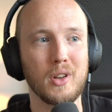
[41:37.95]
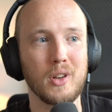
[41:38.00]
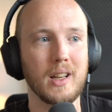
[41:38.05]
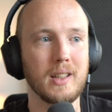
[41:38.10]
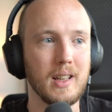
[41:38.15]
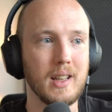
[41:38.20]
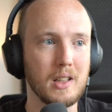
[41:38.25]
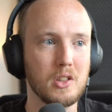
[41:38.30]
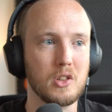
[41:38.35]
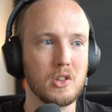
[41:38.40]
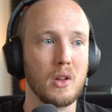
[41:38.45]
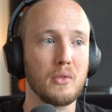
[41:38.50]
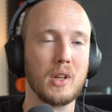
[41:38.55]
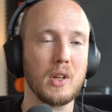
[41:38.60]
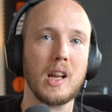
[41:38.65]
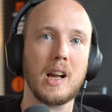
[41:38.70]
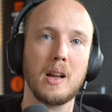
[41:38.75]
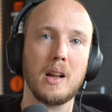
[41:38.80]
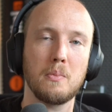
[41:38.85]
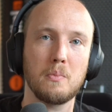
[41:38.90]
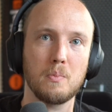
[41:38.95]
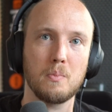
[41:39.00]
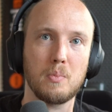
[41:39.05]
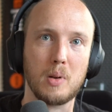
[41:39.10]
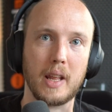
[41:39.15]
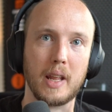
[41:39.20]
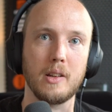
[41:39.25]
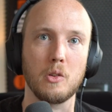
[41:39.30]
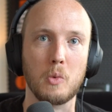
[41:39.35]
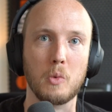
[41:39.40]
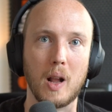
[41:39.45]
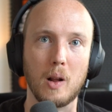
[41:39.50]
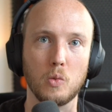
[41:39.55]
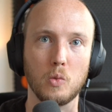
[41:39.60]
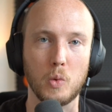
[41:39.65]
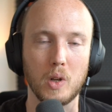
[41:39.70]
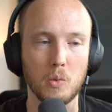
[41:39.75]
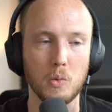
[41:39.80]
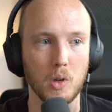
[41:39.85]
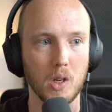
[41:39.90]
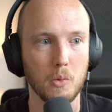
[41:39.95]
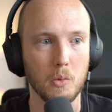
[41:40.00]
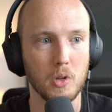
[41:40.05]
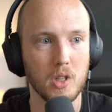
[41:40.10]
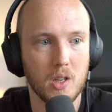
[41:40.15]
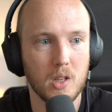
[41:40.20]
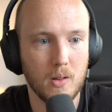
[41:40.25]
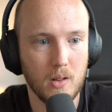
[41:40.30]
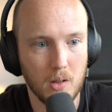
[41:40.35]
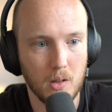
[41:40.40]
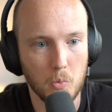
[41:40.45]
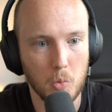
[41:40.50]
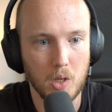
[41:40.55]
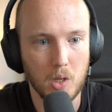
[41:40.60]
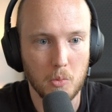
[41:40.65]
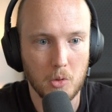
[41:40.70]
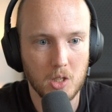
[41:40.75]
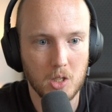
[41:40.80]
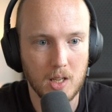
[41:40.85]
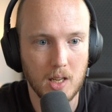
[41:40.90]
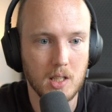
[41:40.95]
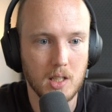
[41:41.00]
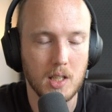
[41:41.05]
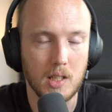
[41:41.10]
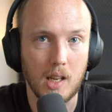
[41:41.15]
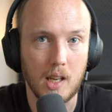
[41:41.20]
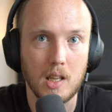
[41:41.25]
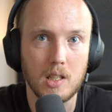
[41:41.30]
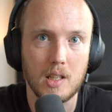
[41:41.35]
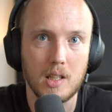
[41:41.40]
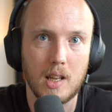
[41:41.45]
And like that's stuff that I played around with when I was testing this.